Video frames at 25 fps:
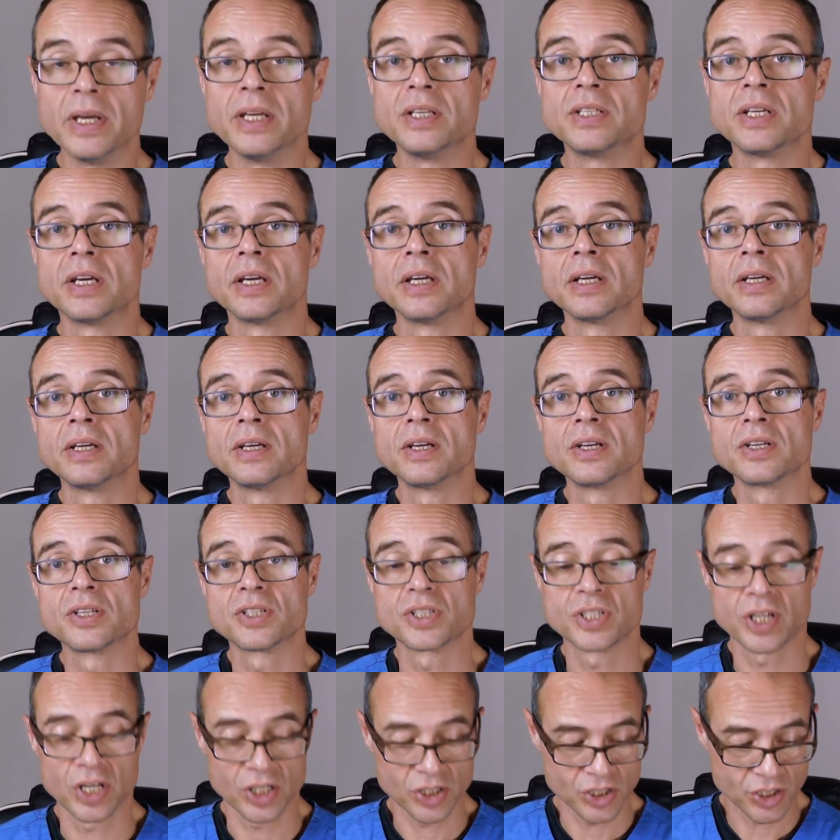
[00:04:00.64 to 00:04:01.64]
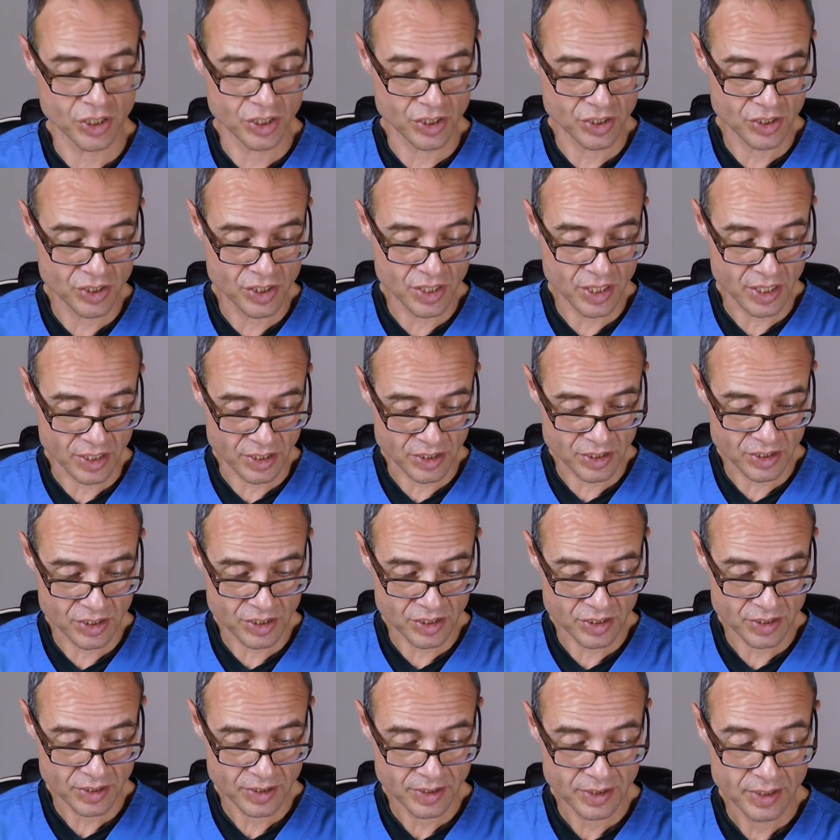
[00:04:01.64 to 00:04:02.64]
meeting, such as
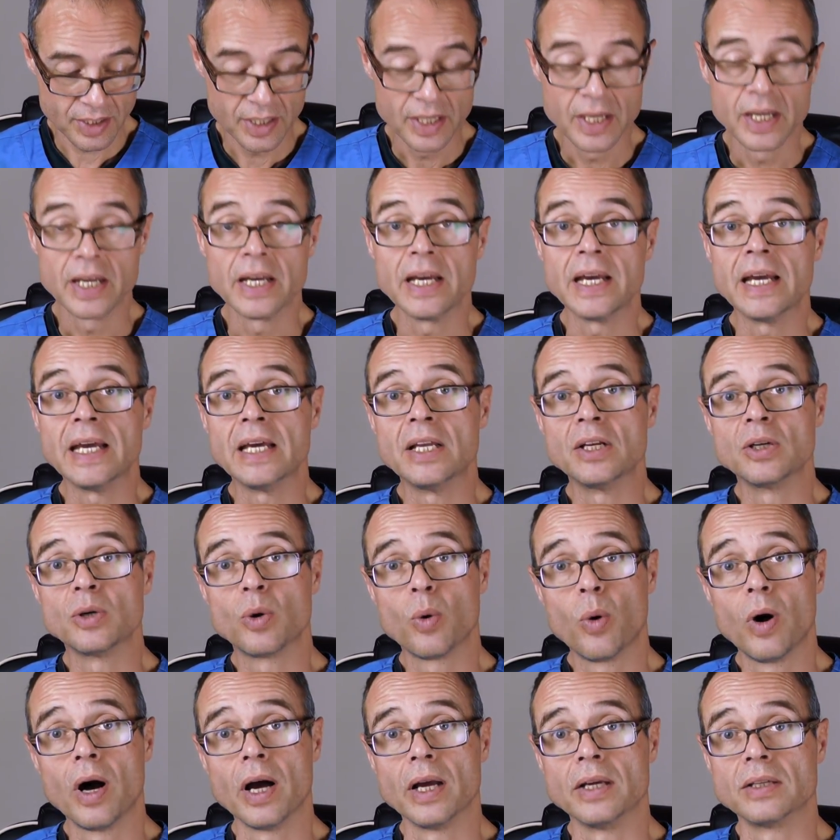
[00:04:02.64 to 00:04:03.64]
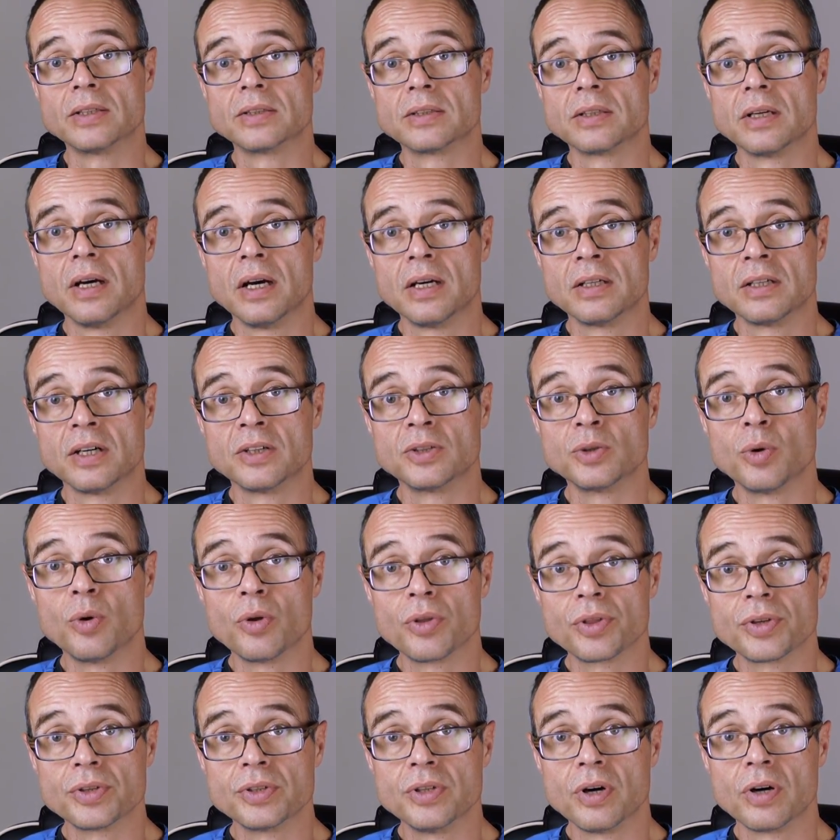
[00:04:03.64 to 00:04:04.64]
this, in quite an
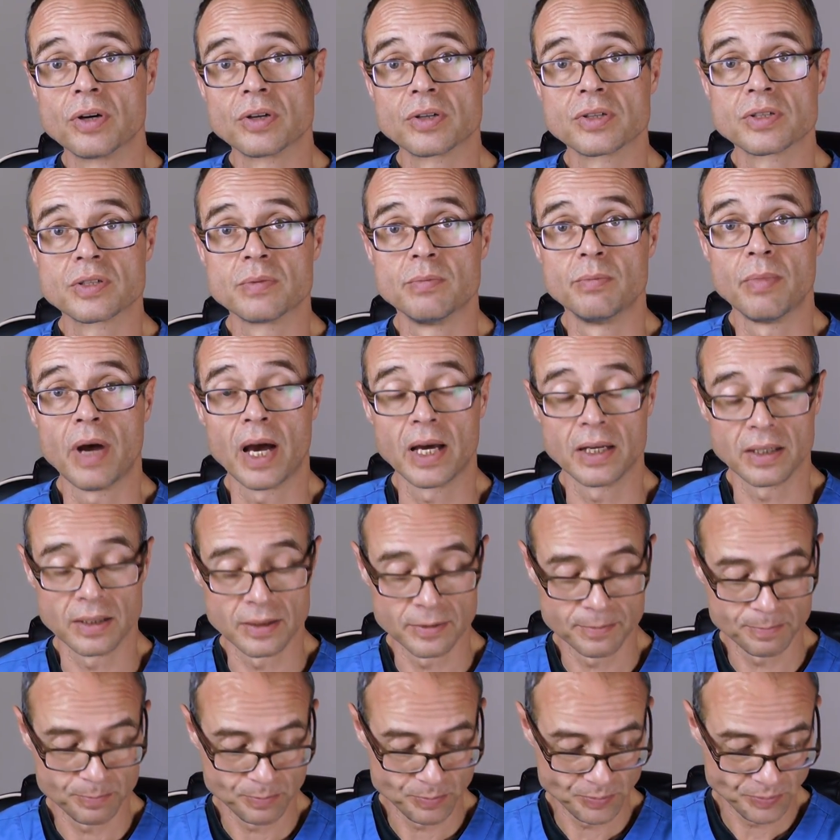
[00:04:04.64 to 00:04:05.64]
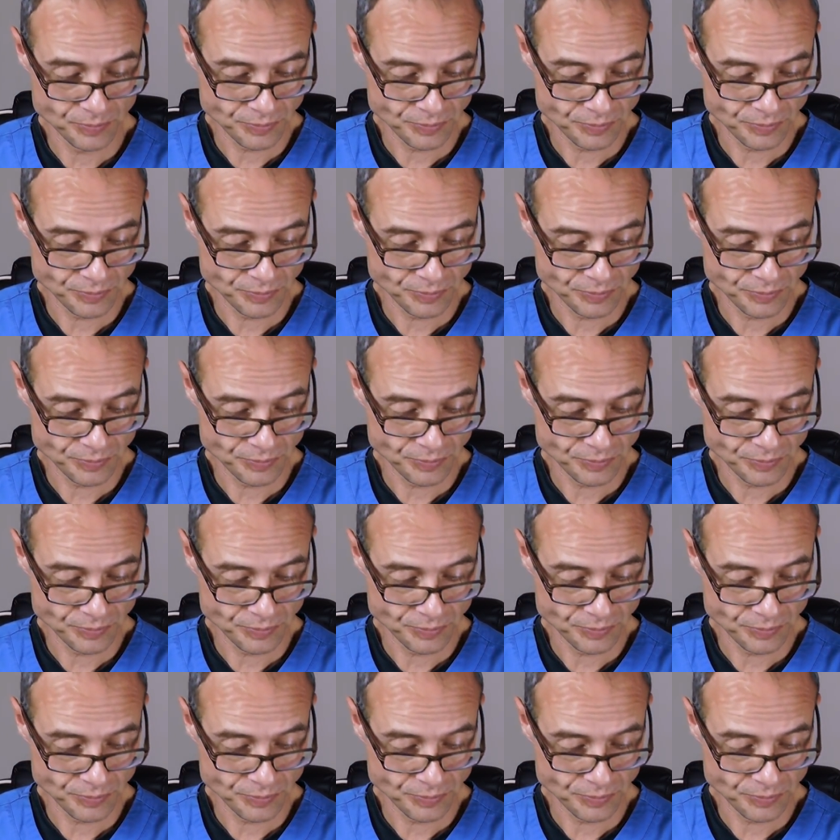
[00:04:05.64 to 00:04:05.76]
unorthodox manner.